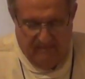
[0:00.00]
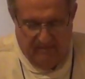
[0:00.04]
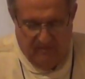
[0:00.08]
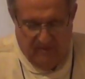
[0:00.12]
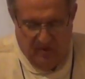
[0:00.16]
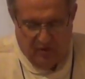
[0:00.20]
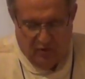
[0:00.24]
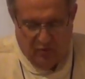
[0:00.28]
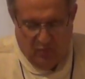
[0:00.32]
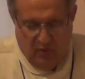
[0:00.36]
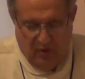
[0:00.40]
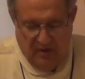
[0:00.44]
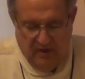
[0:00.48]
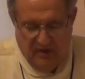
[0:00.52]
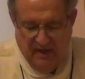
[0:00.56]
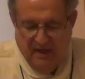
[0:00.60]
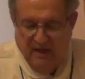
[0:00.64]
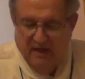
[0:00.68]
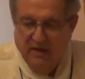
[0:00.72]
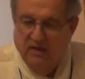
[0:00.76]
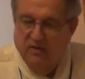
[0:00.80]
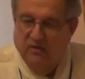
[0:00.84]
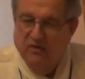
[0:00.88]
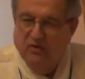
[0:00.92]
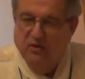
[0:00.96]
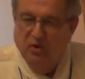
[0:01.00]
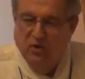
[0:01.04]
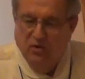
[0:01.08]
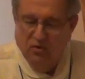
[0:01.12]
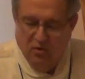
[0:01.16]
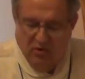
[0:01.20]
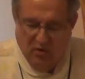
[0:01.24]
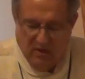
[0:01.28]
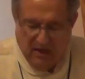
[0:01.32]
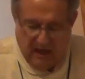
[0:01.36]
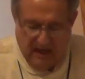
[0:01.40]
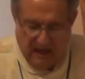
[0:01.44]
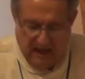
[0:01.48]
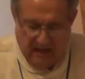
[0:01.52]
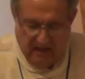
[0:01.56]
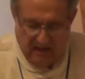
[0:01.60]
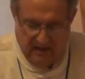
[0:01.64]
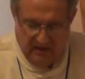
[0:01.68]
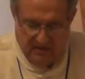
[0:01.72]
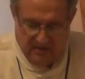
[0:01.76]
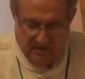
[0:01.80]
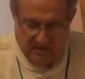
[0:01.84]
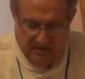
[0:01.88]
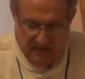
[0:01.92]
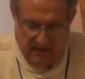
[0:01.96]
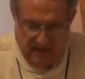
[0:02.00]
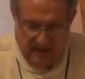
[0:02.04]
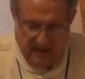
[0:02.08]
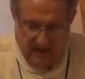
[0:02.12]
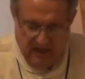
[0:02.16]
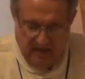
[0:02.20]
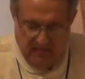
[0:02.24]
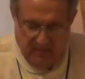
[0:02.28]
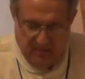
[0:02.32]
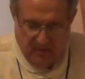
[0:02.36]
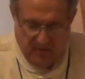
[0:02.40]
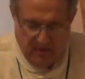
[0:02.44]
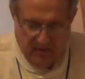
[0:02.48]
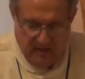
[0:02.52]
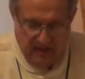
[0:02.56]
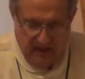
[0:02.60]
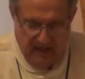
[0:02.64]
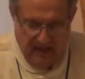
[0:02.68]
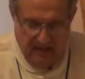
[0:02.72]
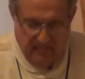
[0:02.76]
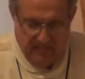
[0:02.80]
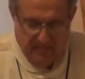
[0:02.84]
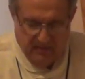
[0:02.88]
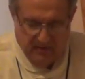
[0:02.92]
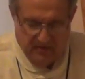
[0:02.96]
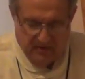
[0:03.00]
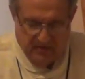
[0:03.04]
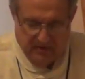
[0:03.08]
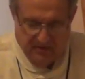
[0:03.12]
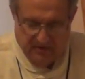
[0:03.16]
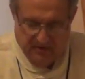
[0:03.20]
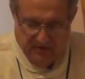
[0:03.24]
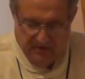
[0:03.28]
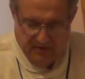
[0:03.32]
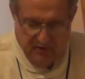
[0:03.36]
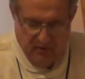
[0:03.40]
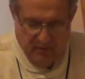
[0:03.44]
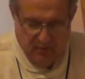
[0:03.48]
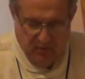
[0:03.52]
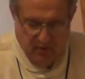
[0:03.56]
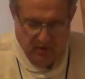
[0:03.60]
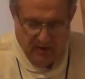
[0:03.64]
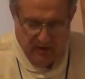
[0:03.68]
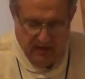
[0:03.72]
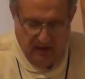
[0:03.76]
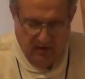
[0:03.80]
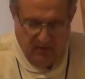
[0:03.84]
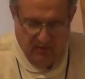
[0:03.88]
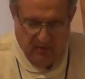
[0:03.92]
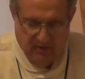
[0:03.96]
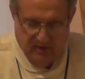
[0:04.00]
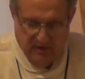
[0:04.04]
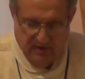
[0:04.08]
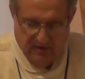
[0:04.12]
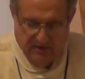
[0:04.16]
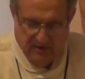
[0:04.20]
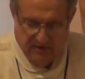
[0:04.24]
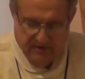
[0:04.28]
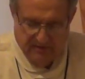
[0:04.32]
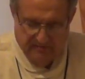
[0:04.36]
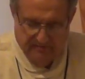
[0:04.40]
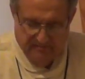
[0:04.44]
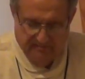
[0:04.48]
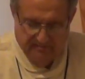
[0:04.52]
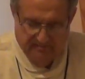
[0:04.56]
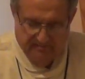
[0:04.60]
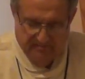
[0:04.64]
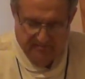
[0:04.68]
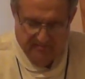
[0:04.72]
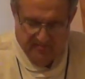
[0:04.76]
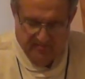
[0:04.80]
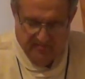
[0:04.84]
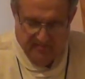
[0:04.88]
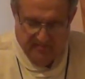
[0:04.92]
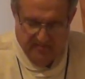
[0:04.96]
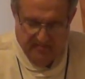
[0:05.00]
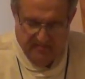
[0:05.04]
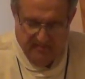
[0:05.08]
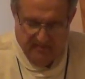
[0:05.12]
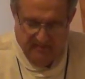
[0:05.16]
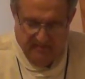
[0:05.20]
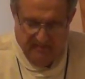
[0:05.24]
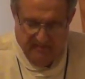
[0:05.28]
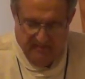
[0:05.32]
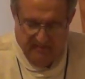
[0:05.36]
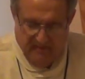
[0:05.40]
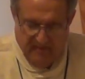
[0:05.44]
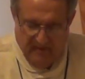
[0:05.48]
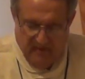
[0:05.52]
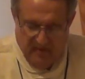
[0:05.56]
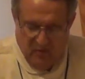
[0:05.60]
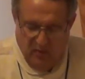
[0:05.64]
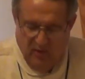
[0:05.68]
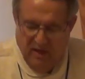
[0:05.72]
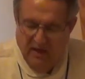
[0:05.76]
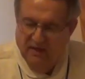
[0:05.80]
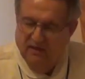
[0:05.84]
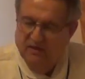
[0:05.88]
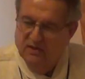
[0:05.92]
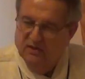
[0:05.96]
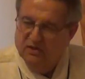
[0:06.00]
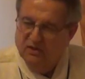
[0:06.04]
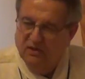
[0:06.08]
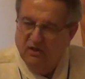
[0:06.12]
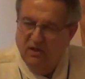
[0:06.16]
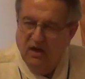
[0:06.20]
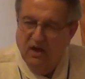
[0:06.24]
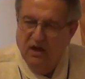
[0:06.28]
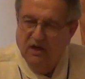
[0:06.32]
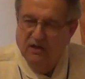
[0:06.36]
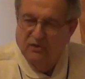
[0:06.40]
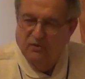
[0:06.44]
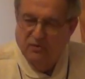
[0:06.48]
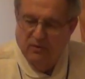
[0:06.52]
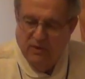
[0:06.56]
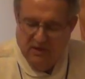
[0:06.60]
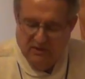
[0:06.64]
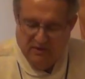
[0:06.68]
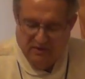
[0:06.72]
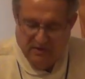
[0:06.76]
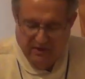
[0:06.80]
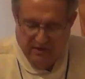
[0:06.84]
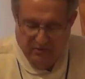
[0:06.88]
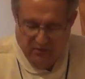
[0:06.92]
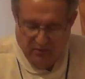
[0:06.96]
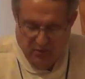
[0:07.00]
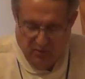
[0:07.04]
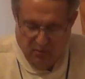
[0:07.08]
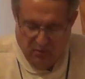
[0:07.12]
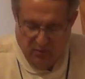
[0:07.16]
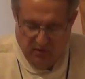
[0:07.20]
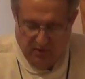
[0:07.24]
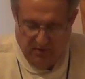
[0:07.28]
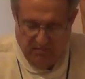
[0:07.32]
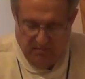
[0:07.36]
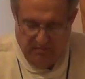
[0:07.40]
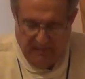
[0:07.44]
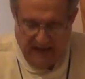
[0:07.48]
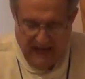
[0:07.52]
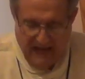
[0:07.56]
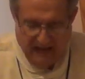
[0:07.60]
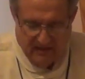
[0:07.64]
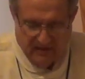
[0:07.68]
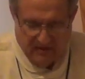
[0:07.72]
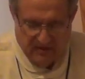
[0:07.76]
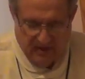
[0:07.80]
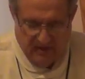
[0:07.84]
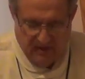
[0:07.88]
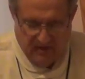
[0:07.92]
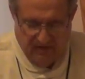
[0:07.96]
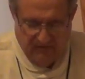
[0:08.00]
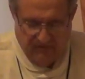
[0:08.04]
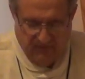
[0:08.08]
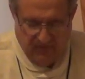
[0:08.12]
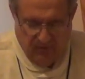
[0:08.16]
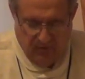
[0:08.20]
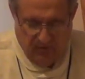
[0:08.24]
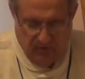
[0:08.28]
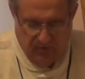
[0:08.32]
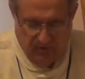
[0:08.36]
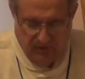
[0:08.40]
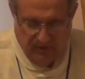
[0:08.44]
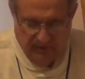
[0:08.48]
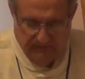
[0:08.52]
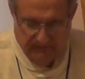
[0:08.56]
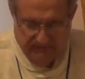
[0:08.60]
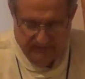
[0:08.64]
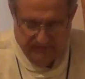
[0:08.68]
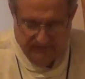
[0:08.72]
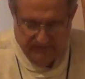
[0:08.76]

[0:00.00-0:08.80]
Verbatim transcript: This one day, another local college, they came to our campus to work out with us. We had this large wrestling room with the mats on the floor.